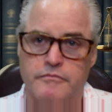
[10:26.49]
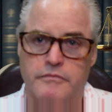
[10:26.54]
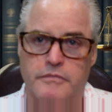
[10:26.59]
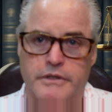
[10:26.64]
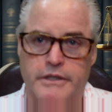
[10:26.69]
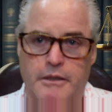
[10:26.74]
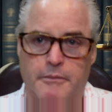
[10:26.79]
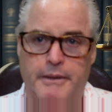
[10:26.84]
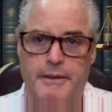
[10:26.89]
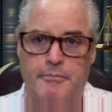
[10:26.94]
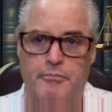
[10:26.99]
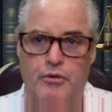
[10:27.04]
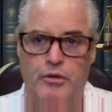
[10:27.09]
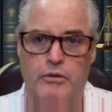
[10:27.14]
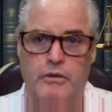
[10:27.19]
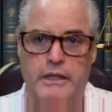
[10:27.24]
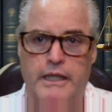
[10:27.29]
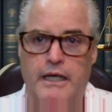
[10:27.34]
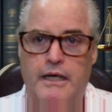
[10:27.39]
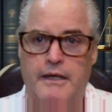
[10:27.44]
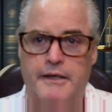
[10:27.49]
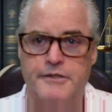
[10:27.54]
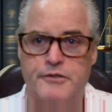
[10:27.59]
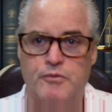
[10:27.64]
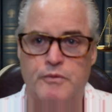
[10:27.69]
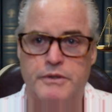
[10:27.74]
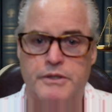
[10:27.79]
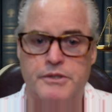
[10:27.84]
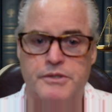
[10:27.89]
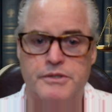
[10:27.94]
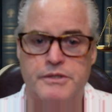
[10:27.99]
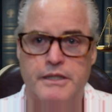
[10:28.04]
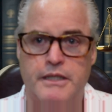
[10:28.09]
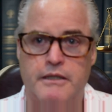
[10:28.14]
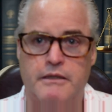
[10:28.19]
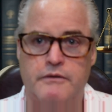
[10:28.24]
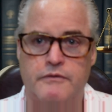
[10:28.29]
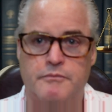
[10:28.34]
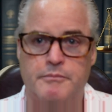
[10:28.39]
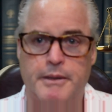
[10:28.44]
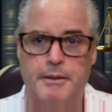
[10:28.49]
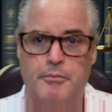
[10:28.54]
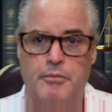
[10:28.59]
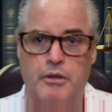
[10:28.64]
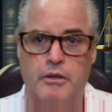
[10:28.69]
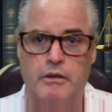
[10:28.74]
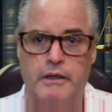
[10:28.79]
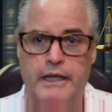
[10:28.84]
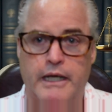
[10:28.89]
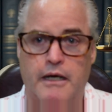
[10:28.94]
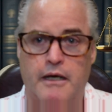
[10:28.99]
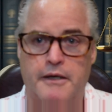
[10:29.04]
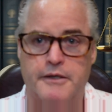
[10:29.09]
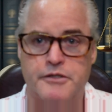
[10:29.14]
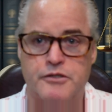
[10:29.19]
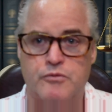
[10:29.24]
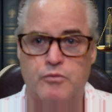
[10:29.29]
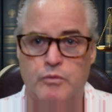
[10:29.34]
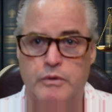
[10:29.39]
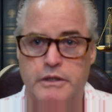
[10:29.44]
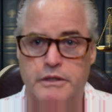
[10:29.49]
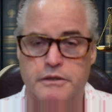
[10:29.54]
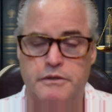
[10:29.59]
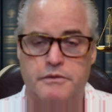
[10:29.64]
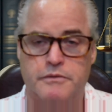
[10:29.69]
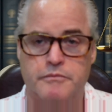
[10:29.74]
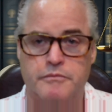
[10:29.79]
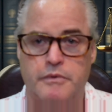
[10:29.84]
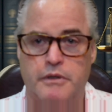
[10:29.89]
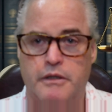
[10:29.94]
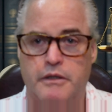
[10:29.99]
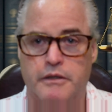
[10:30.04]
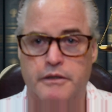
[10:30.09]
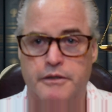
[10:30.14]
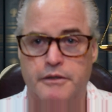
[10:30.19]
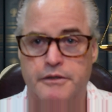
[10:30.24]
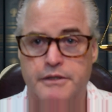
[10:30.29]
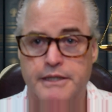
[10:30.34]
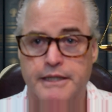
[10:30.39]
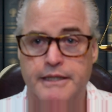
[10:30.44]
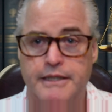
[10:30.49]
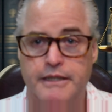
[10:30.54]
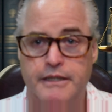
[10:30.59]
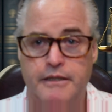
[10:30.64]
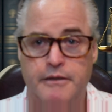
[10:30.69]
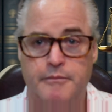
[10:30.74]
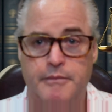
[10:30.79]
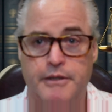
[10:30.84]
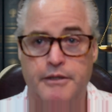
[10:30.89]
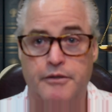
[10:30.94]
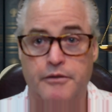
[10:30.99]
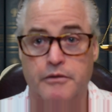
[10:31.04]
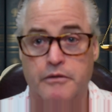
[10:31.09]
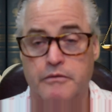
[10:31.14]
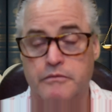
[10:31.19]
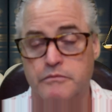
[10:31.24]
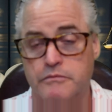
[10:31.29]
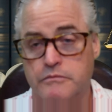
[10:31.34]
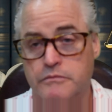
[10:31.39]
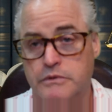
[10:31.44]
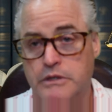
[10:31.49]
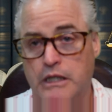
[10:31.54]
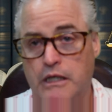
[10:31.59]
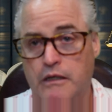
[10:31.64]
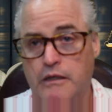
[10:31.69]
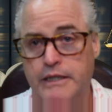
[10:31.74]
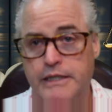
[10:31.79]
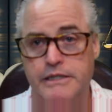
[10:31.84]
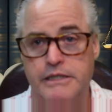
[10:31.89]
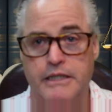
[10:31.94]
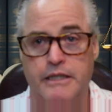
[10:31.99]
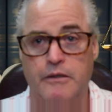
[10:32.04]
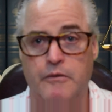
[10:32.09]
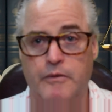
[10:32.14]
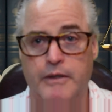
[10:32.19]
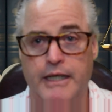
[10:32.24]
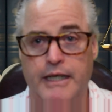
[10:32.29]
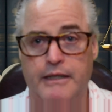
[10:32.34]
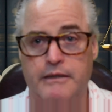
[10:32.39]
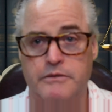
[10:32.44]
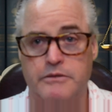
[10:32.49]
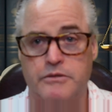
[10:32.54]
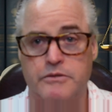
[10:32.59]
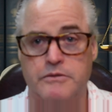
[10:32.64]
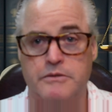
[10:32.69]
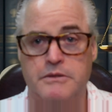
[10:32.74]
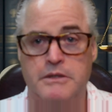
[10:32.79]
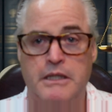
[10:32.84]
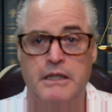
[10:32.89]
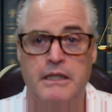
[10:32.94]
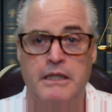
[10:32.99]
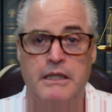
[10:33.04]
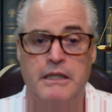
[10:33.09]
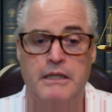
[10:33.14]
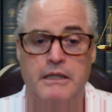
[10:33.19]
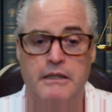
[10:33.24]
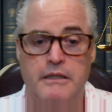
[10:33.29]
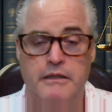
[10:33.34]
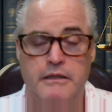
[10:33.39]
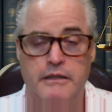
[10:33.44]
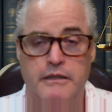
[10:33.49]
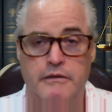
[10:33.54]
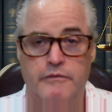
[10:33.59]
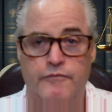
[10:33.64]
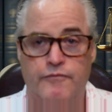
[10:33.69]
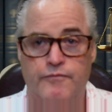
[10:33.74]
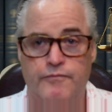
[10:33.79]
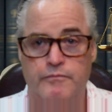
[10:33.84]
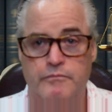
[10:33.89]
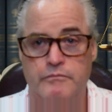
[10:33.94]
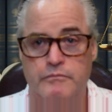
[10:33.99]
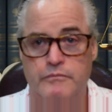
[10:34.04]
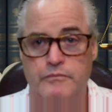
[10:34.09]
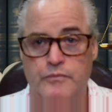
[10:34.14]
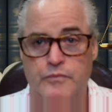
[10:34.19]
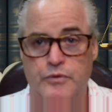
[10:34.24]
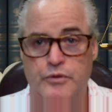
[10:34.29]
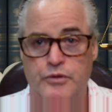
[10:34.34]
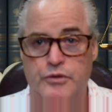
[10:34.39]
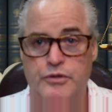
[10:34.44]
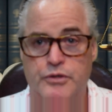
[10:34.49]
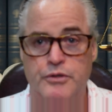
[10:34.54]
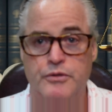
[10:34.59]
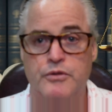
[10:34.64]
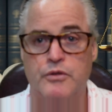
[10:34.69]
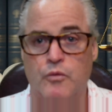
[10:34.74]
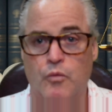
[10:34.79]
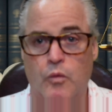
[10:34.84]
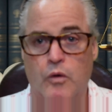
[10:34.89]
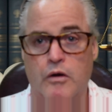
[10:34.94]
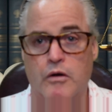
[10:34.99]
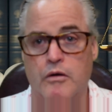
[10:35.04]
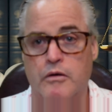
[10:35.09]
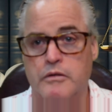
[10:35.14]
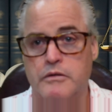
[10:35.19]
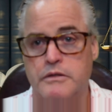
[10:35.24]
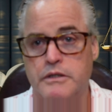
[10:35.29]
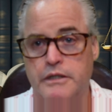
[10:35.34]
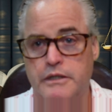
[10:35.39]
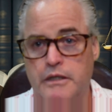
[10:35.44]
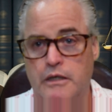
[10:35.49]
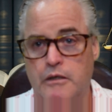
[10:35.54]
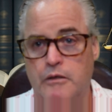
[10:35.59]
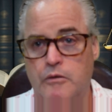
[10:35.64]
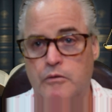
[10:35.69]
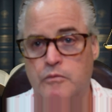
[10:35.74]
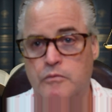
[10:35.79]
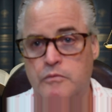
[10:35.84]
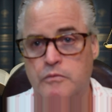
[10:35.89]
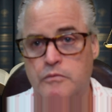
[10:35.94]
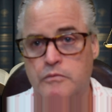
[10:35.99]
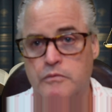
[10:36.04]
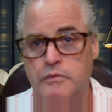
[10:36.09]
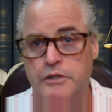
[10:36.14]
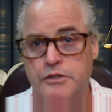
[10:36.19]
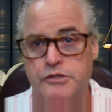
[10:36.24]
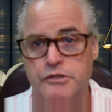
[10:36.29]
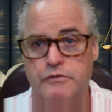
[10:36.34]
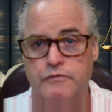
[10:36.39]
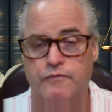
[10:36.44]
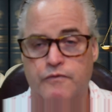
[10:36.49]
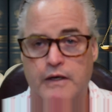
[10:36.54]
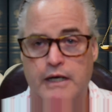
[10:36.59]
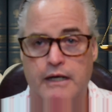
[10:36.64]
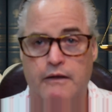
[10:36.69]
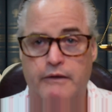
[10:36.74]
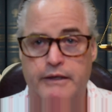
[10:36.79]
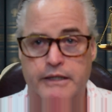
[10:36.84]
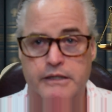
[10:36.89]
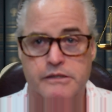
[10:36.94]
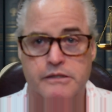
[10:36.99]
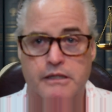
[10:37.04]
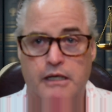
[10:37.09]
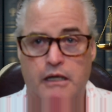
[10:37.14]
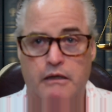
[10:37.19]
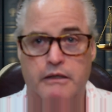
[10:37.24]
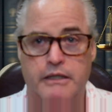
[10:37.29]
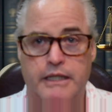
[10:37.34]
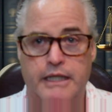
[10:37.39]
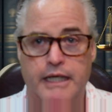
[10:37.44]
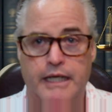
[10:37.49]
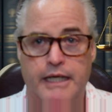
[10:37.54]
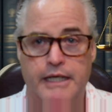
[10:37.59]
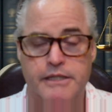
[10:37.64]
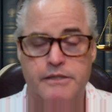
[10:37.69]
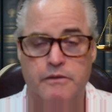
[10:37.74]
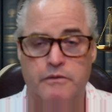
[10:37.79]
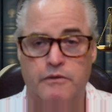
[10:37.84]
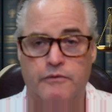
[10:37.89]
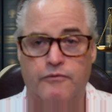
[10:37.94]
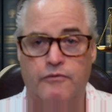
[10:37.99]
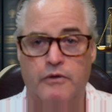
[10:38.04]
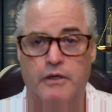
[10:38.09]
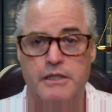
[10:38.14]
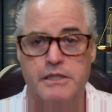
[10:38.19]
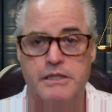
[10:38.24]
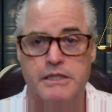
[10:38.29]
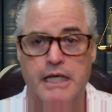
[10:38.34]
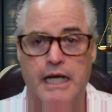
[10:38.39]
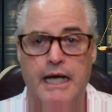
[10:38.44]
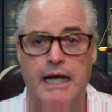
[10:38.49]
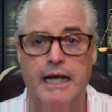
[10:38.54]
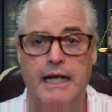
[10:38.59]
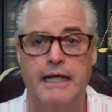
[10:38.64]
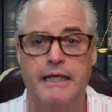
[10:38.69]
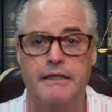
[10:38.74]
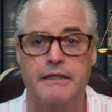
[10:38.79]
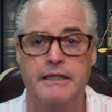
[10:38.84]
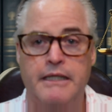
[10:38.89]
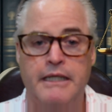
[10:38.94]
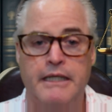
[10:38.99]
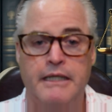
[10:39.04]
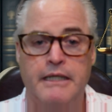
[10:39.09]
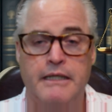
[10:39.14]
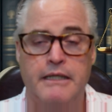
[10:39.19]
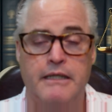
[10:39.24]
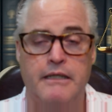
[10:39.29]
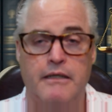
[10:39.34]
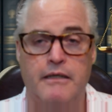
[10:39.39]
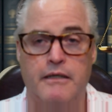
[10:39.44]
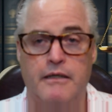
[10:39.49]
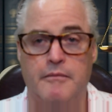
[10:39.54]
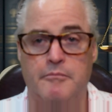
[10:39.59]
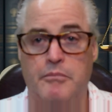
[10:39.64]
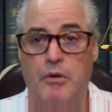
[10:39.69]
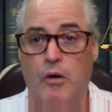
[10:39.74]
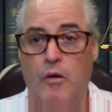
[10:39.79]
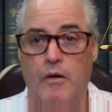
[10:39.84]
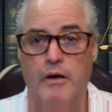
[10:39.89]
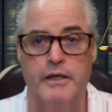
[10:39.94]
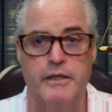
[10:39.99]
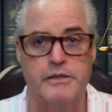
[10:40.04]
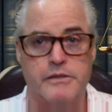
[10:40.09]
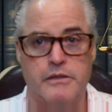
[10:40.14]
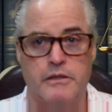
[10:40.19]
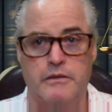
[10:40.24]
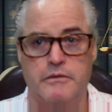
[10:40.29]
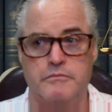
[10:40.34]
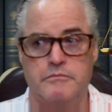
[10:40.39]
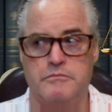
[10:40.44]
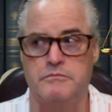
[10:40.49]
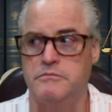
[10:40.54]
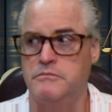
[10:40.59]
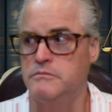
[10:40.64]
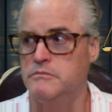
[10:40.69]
you know, be brutally honest with yourself, be brutally honest with your team and your colleagues and co-counsel, and do the work to know that you're filing a solid case on the front side, barring some,